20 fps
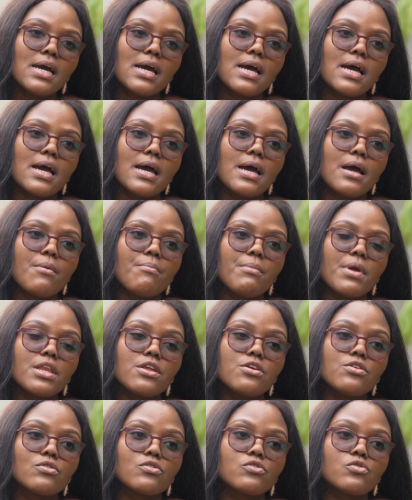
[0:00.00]

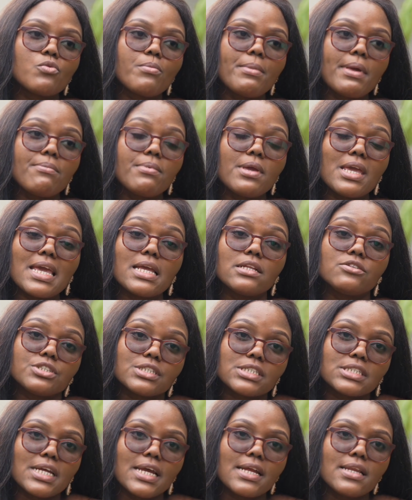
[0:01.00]
Many youths who may be
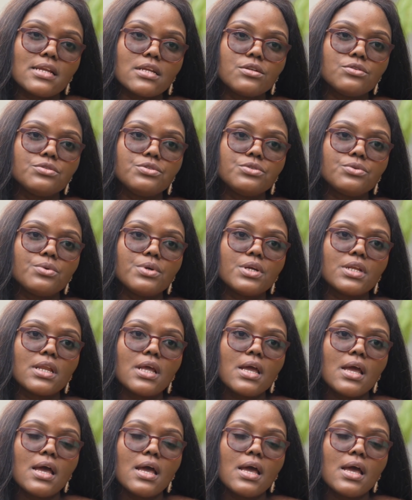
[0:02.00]
interested in doing